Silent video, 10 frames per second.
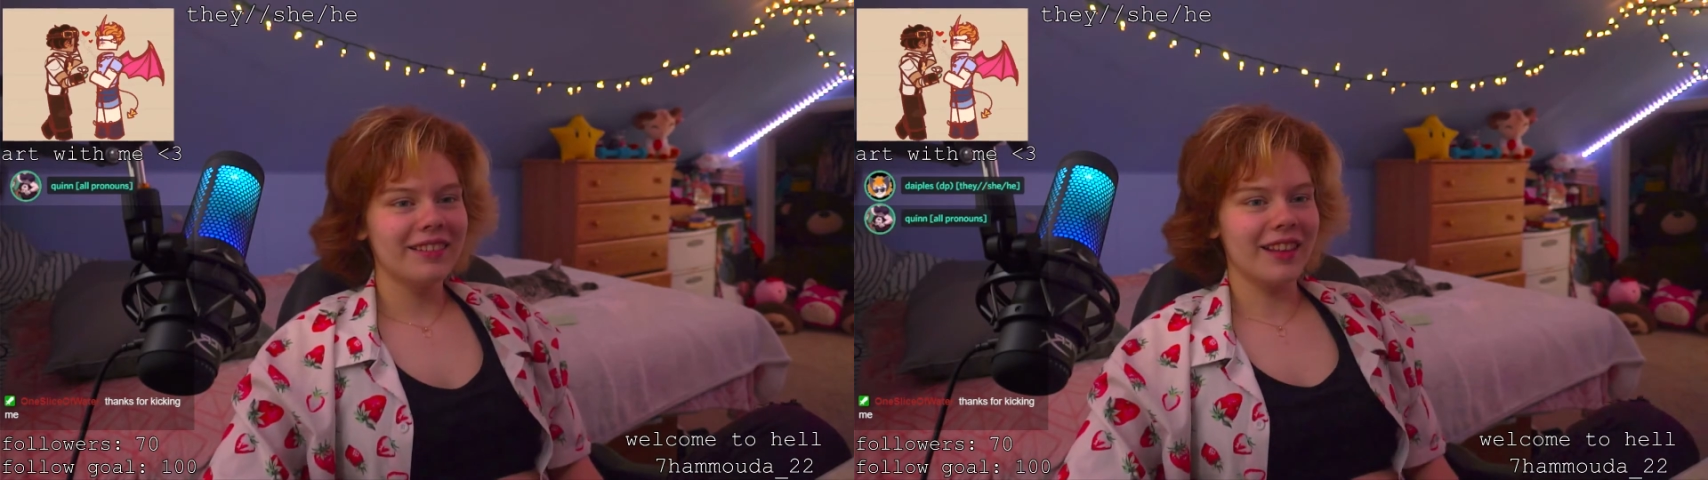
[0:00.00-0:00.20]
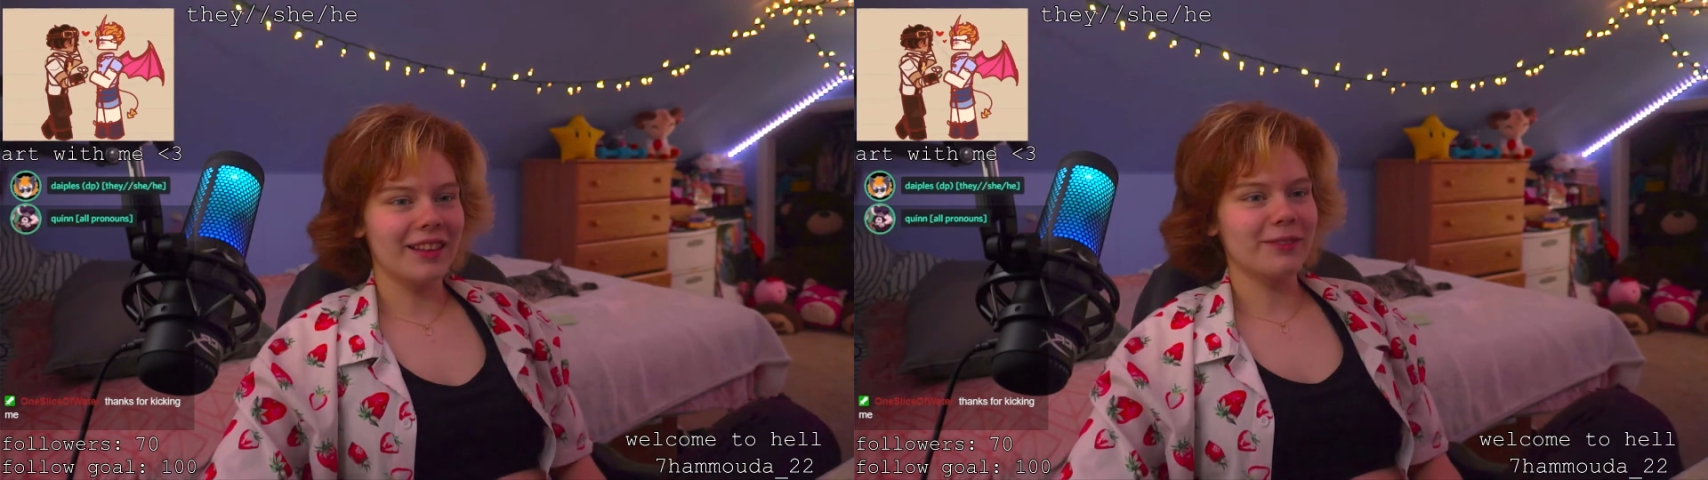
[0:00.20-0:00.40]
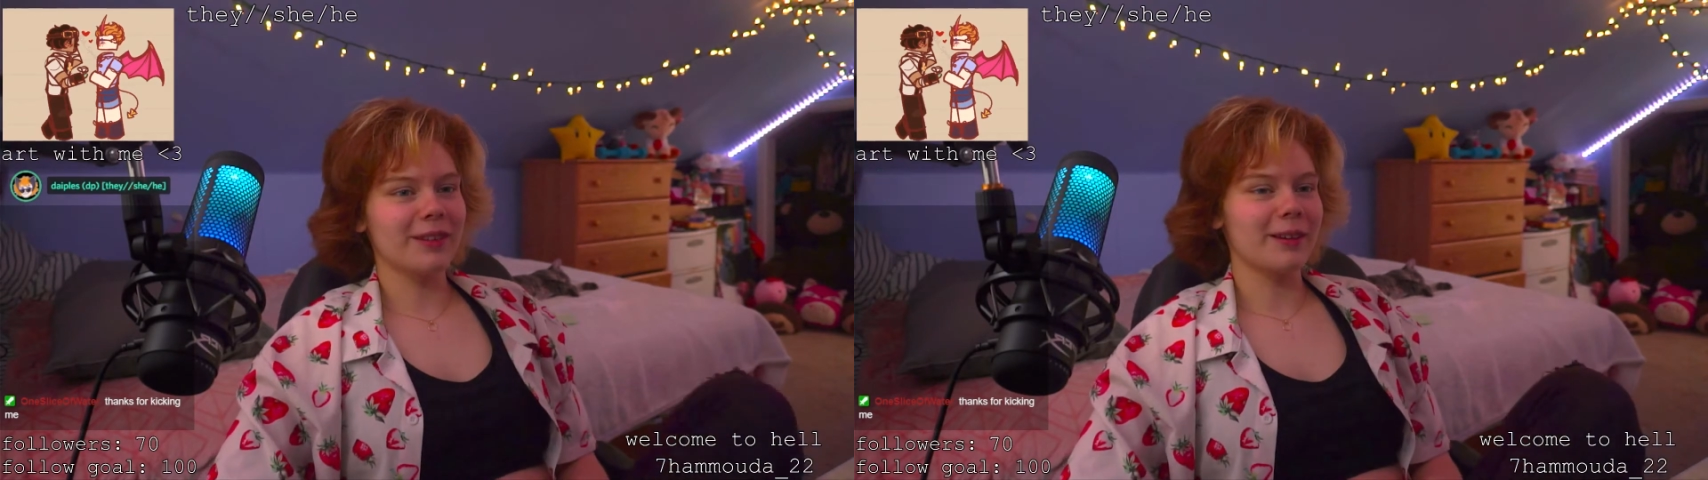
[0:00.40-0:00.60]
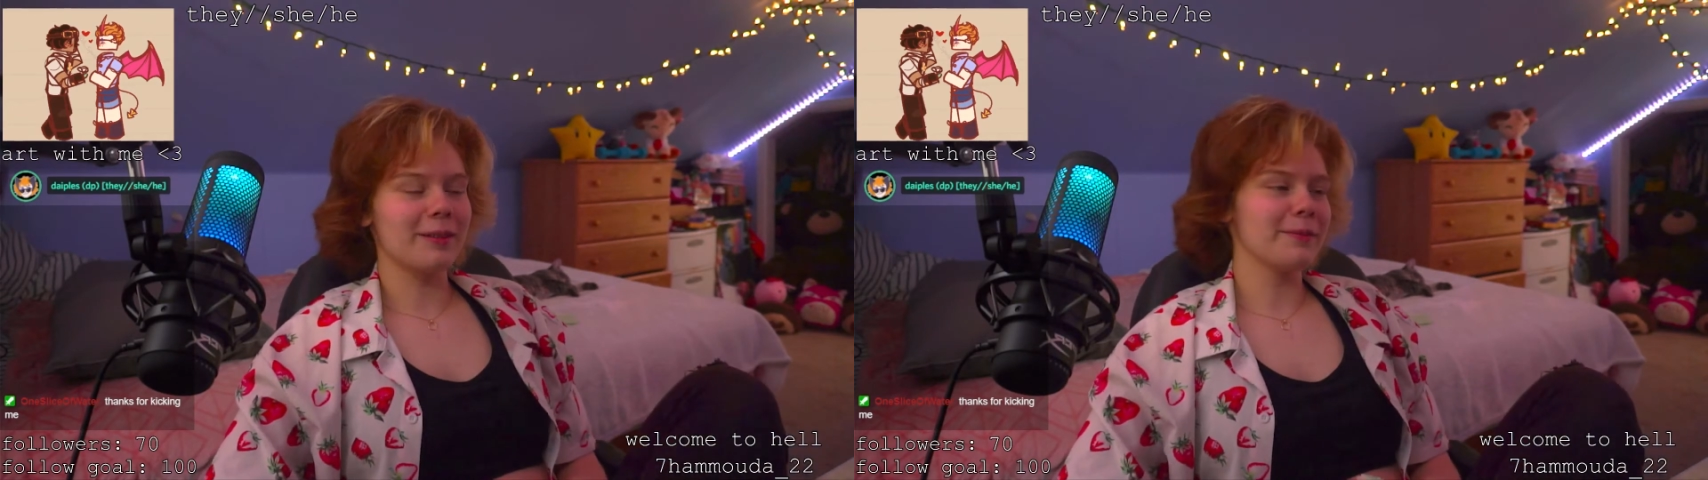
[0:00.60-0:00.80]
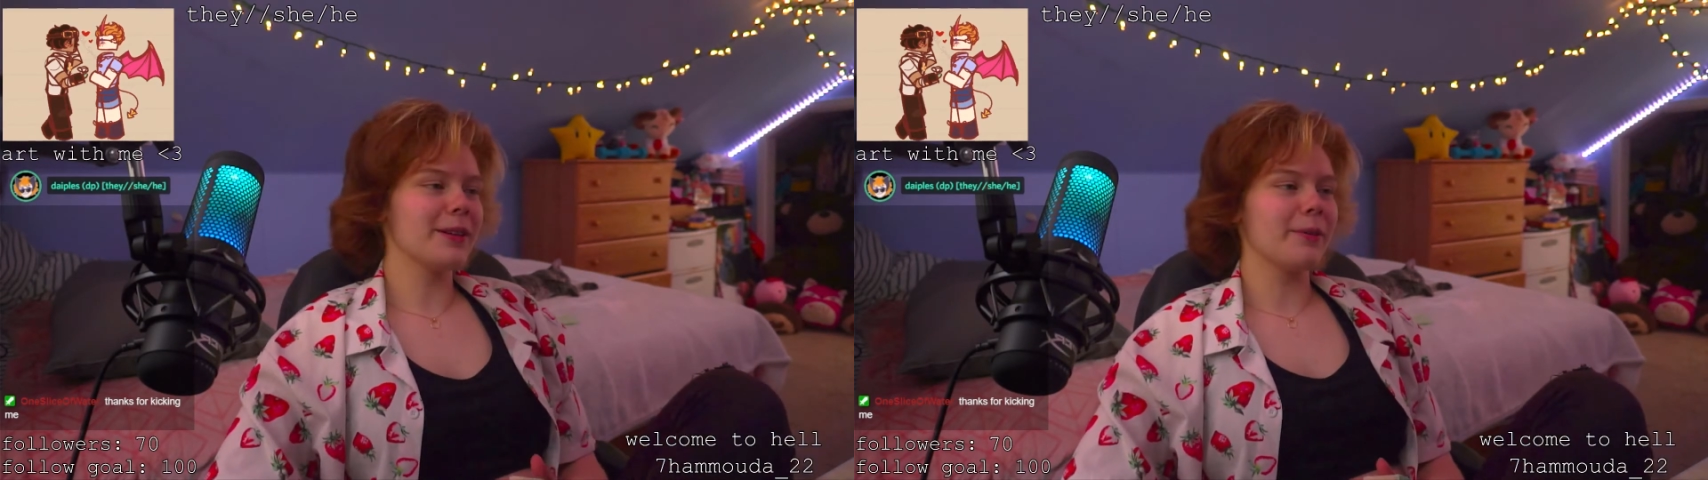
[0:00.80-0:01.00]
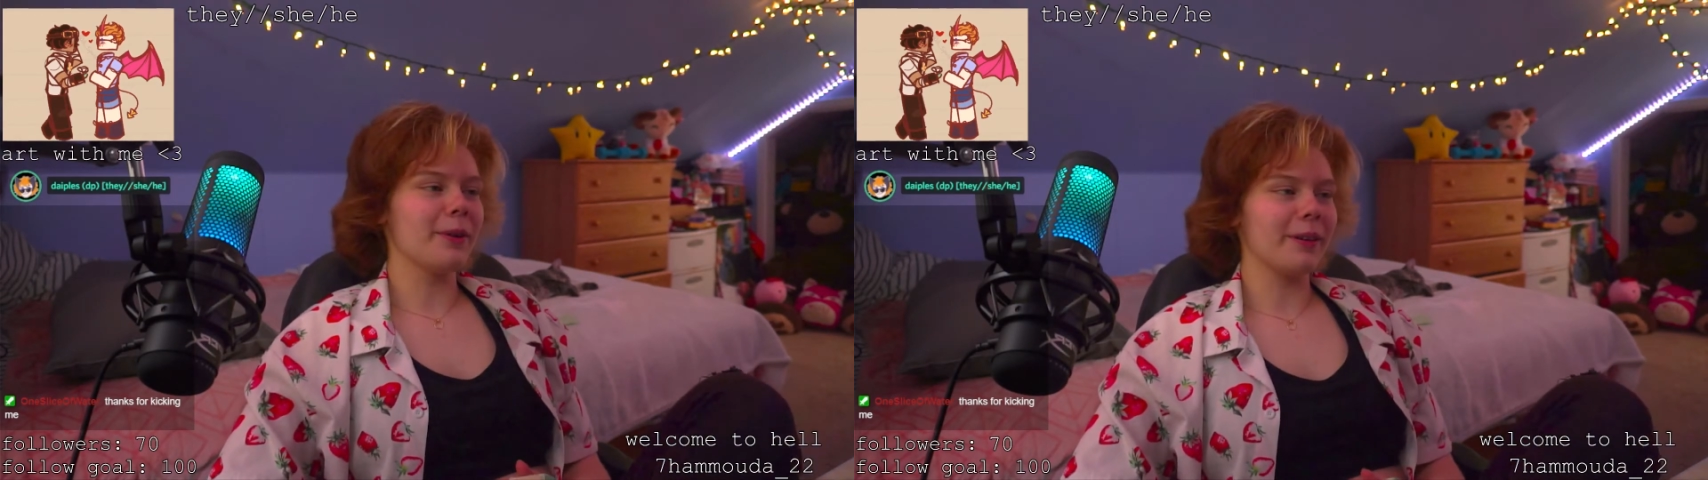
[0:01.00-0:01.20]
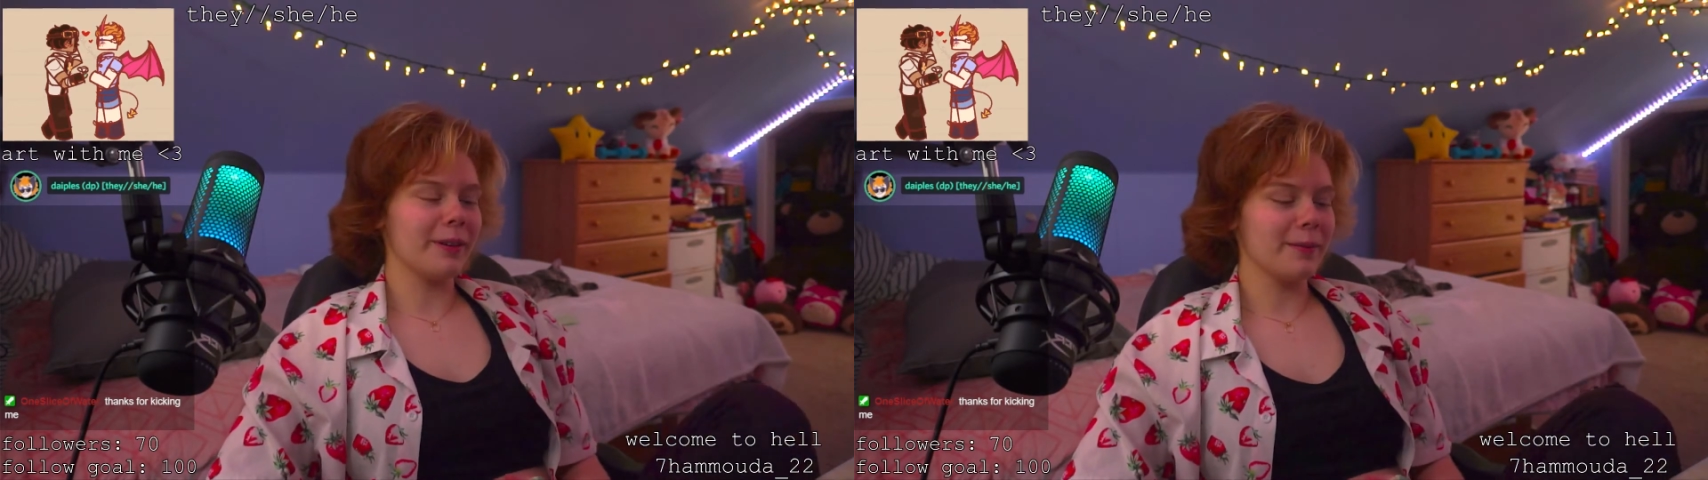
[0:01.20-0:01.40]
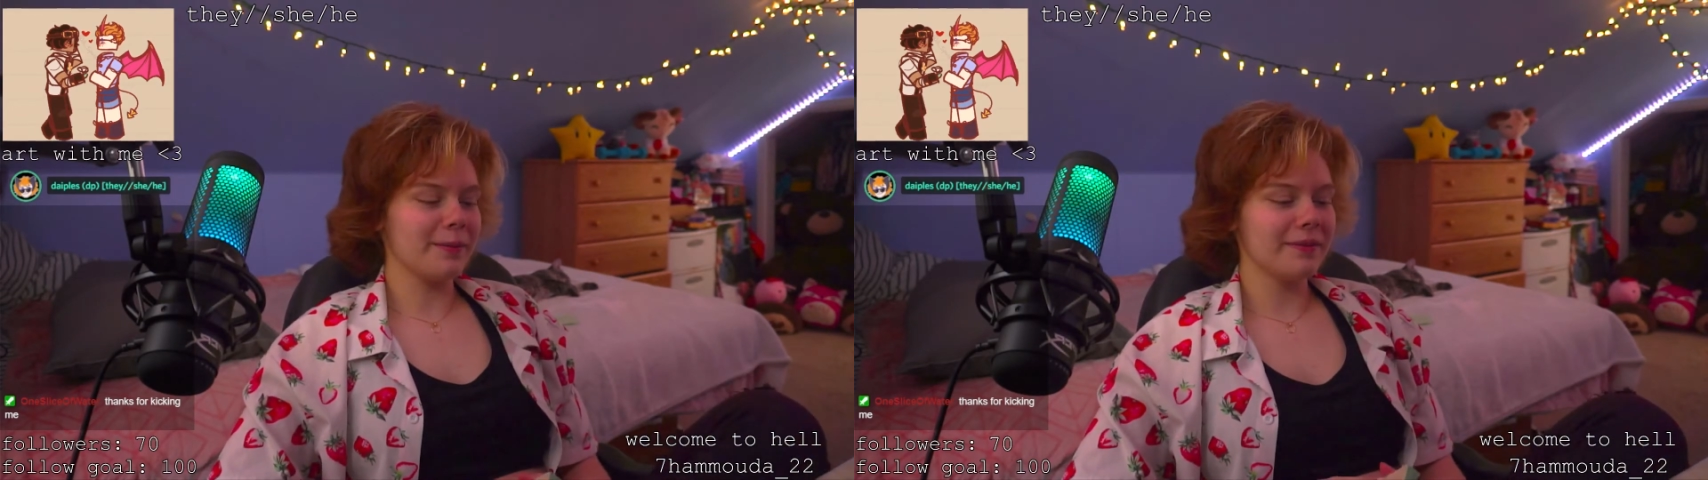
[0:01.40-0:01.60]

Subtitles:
Thanks for keeping me, you're welcome.